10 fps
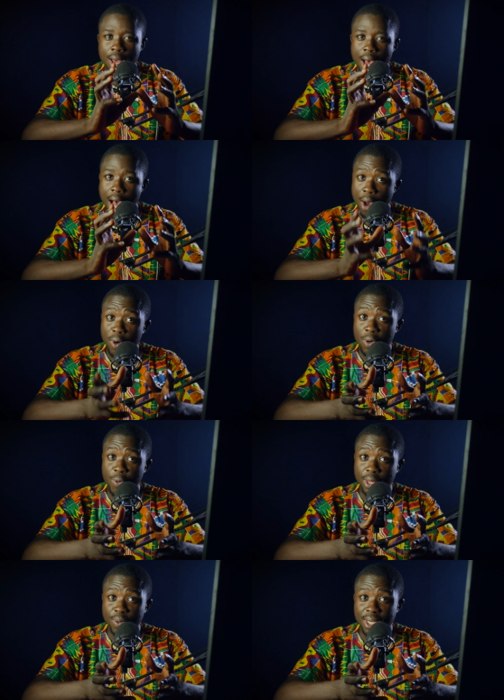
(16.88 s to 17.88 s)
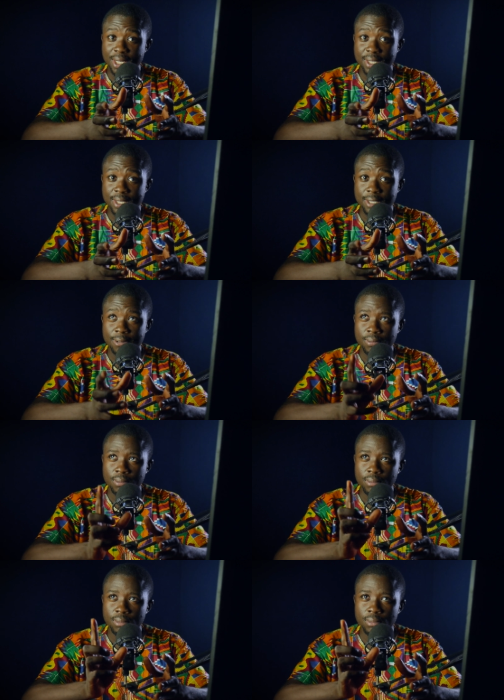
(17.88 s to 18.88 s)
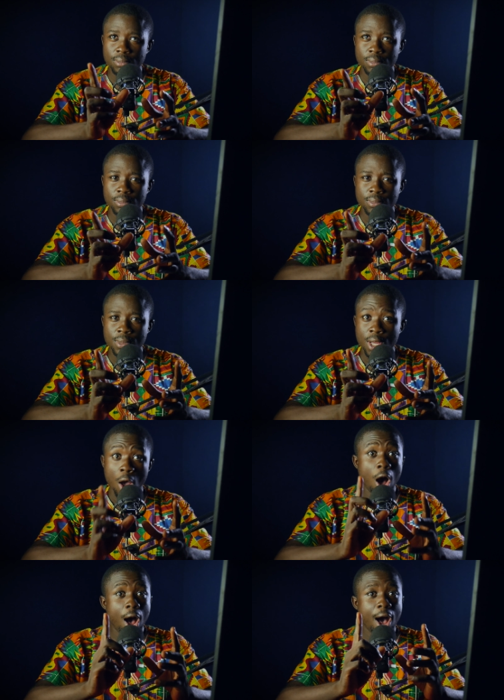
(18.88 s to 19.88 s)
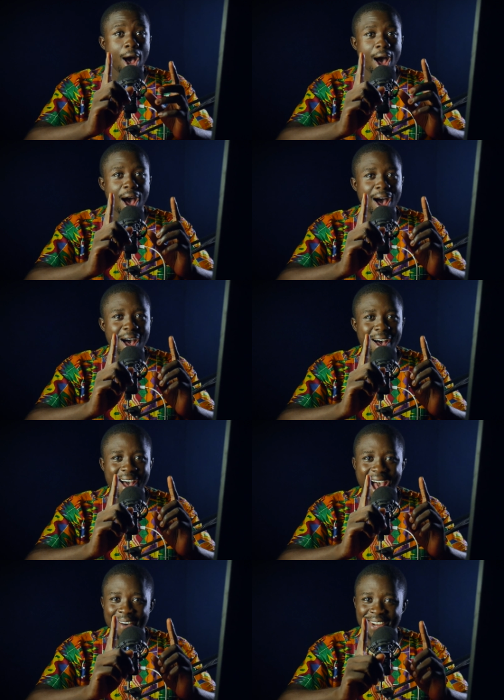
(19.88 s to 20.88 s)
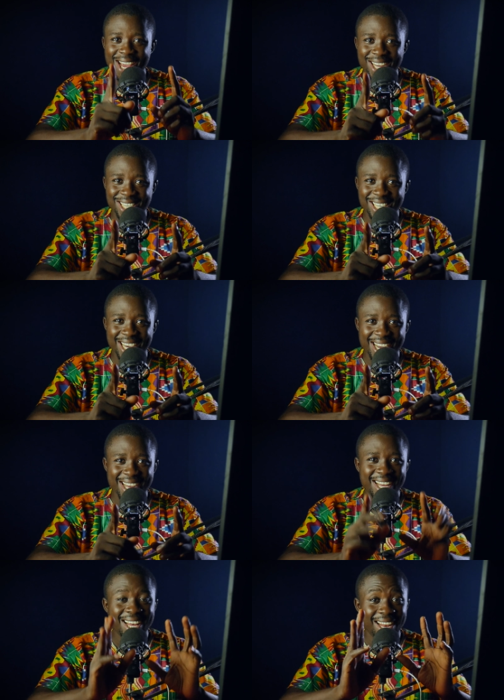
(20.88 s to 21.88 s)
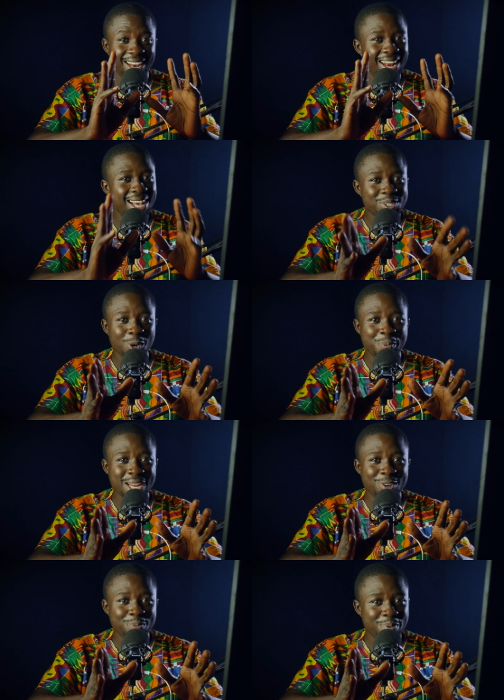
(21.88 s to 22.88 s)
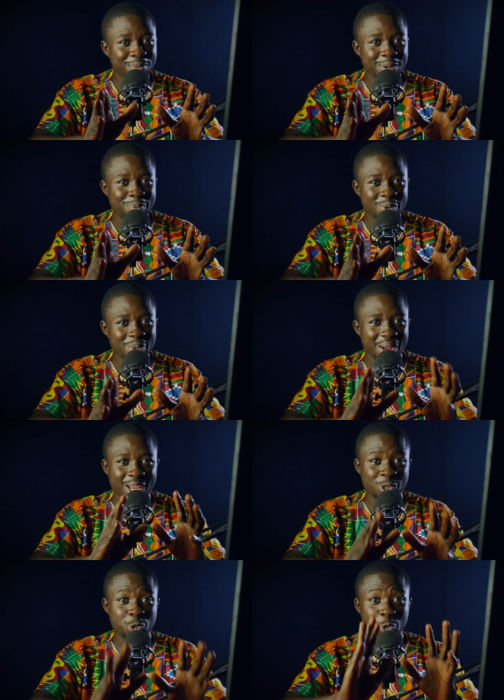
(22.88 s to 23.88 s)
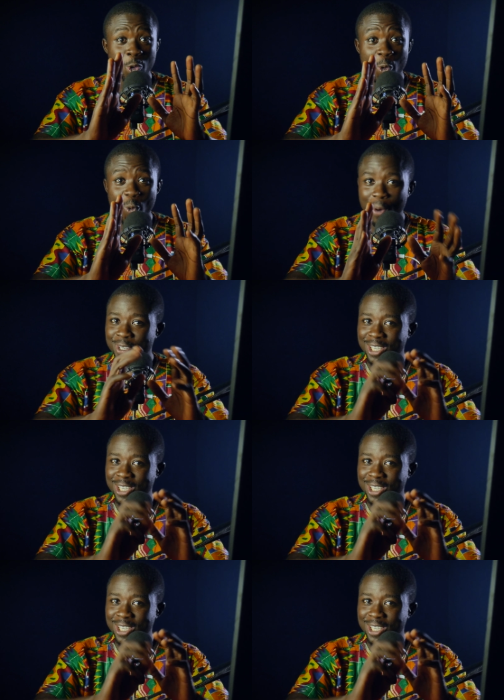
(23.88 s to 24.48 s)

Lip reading: how can we do this? I have an idea. Let's open Adobe Premiere Pro and throw Web